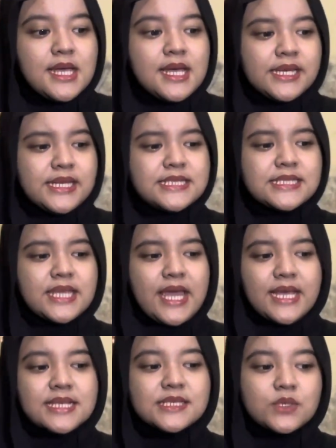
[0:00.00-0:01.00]
This
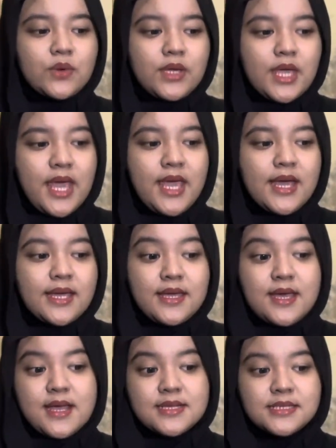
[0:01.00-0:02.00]
cake is okay, I
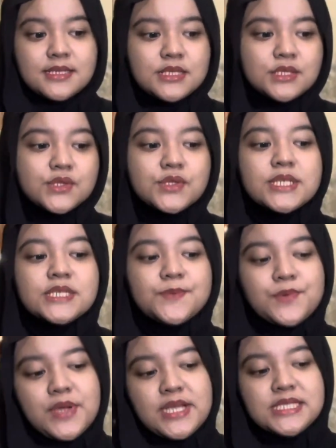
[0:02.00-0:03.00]
guess, to
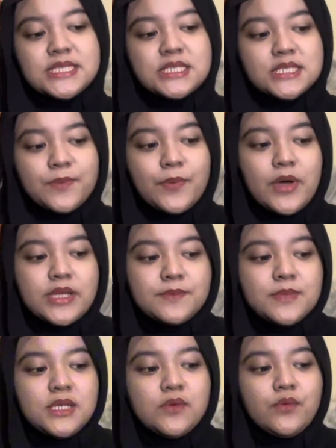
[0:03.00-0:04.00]
express
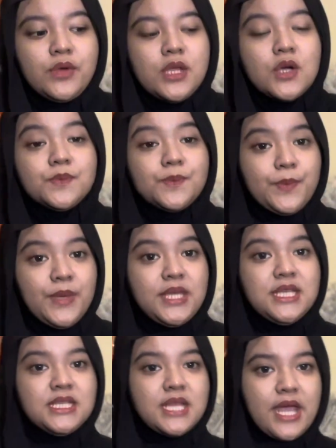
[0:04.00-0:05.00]
disappointment without being
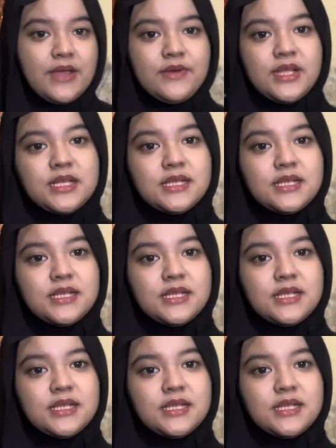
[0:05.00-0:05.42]
direct.